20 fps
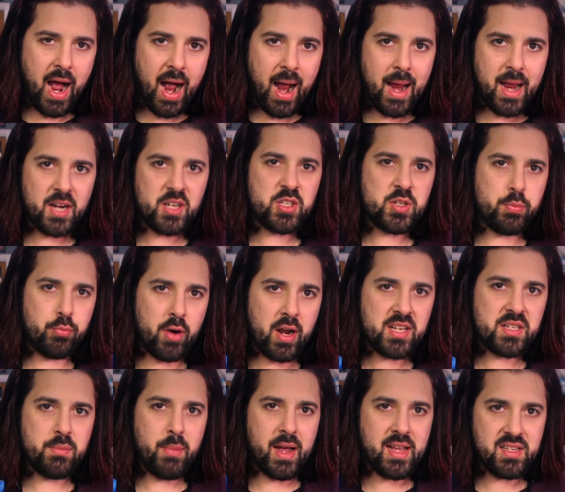I
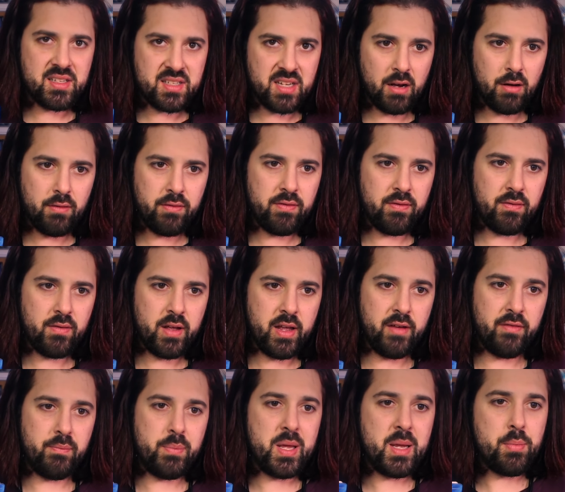express myself
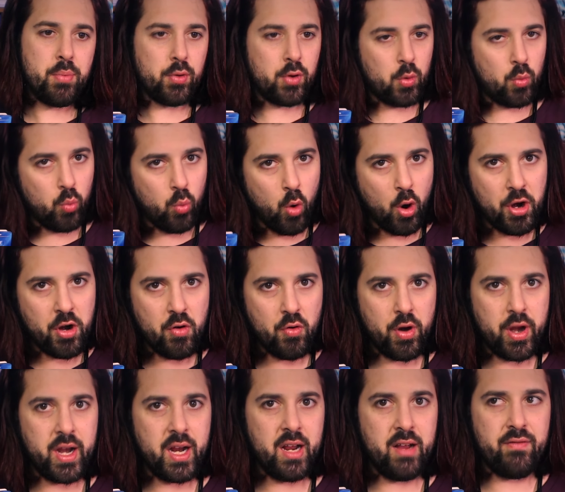if people are
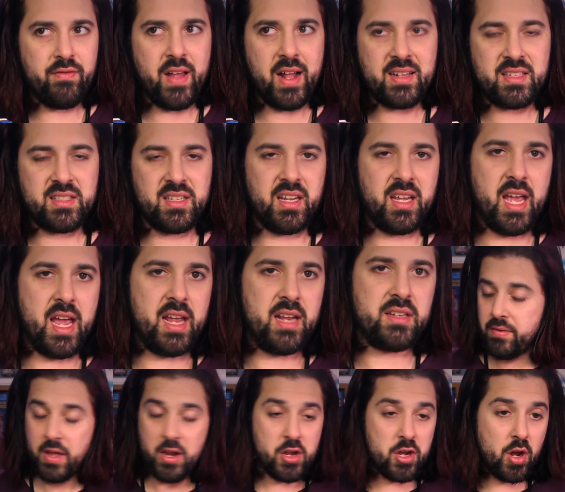wondering if that's the
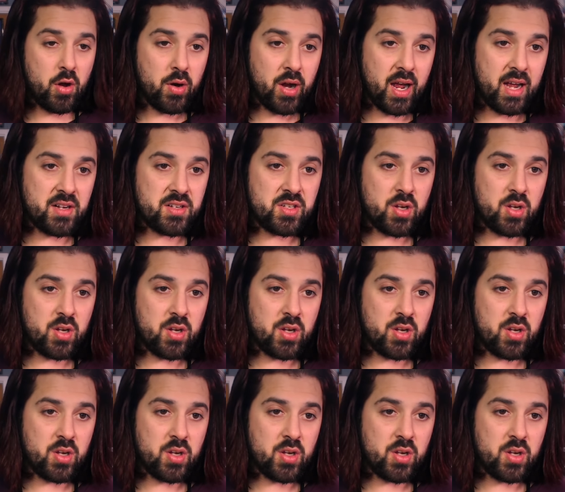case. There you go, guys.